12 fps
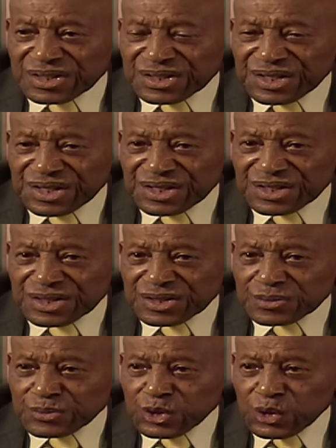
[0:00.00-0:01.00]
need any
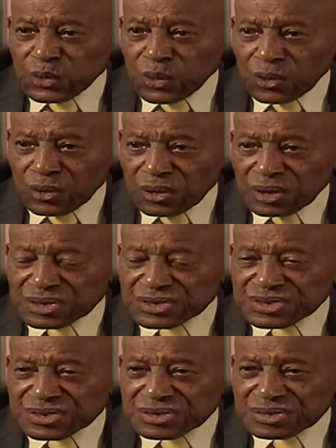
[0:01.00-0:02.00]
more wars.